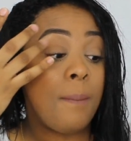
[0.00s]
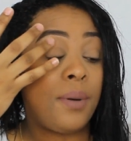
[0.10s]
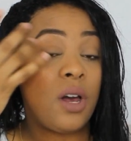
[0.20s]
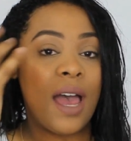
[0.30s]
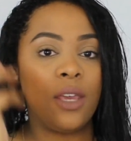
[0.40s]

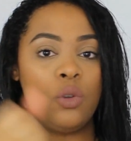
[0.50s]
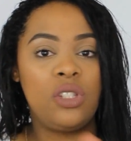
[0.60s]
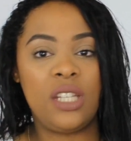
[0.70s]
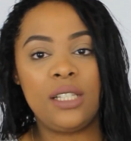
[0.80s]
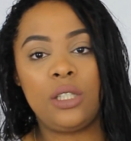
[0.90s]
But I
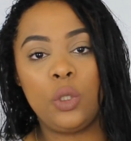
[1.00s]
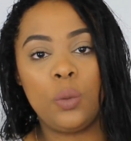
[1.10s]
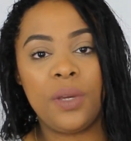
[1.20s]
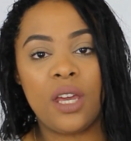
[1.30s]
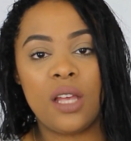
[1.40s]
use these
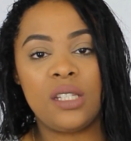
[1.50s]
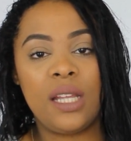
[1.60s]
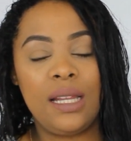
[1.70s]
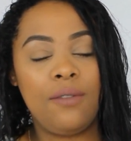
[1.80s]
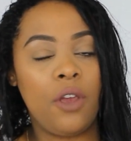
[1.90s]
two because
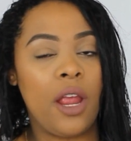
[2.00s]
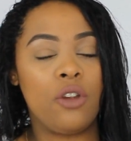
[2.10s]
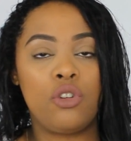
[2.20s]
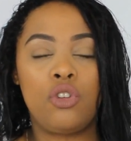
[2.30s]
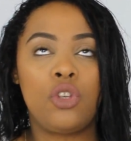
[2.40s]
they leave your
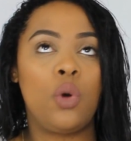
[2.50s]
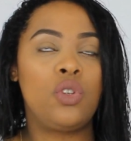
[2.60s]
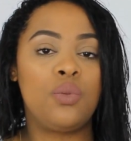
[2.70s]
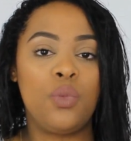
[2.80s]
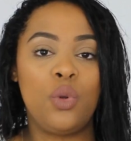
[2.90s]
hair so
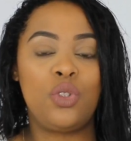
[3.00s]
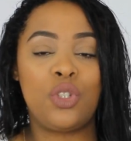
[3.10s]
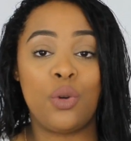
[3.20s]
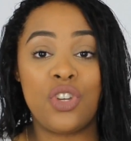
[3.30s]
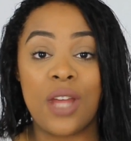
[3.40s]
smooth,
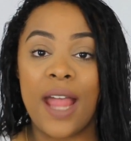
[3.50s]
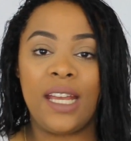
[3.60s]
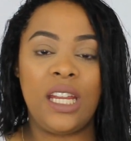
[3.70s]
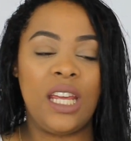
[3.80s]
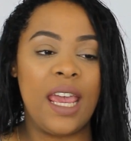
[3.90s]
so
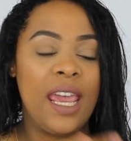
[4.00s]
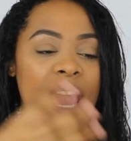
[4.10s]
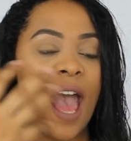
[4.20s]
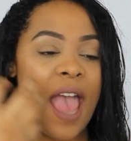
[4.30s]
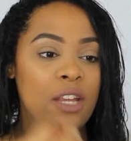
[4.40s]
shiny. It
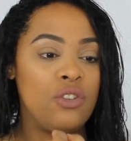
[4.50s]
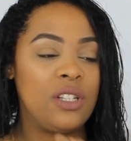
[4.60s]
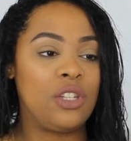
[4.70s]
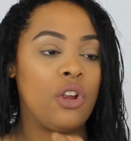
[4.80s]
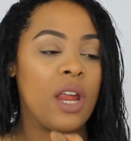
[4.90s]

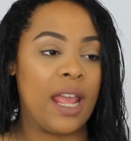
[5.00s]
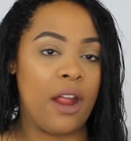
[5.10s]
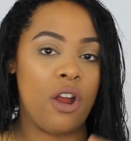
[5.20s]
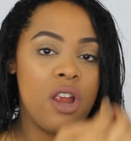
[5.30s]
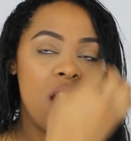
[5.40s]
hydrates your
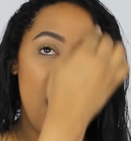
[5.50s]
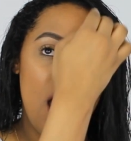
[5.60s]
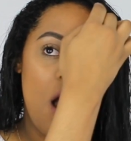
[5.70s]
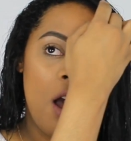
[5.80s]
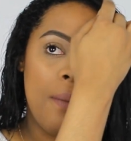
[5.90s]
hair.
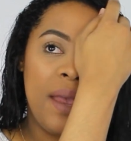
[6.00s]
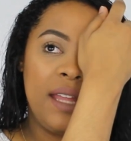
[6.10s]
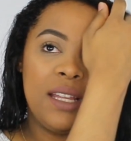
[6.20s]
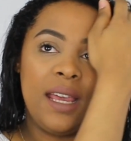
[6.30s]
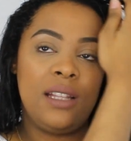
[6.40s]

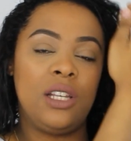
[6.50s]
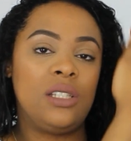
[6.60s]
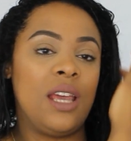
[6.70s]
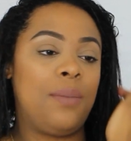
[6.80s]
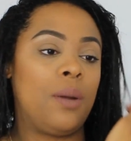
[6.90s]

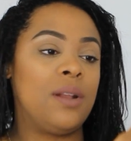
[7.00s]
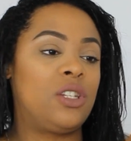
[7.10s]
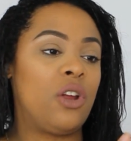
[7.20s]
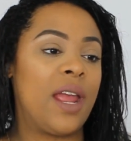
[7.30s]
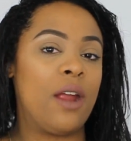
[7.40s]
It
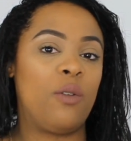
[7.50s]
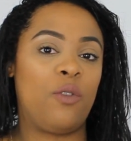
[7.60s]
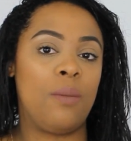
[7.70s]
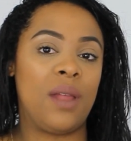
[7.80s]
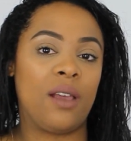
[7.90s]
prevents your hair
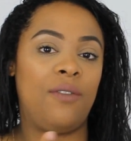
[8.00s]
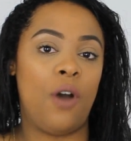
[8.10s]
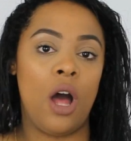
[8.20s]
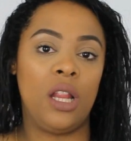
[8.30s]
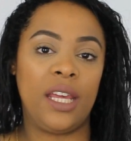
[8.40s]
from like
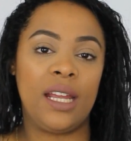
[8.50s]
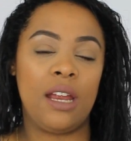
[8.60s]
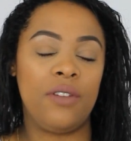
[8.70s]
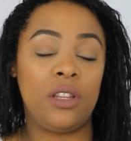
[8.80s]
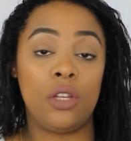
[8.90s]
falling and
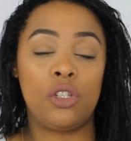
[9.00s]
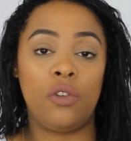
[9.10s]
everything.